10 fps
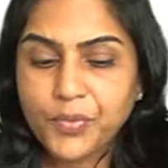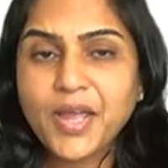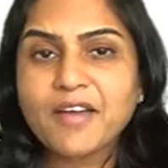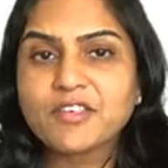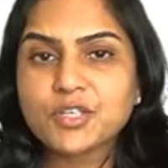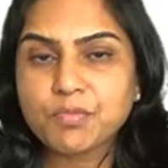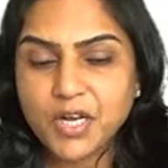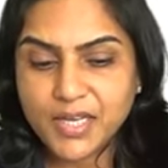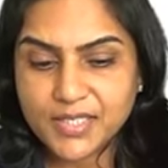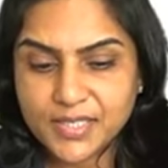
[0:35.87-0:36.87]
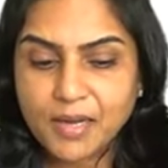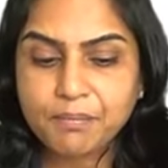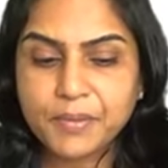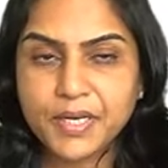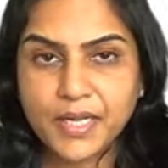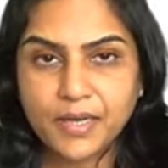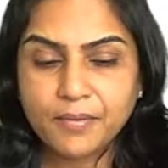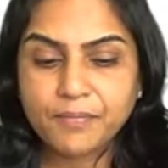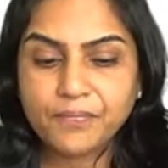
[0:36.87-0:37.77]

We have a small example here.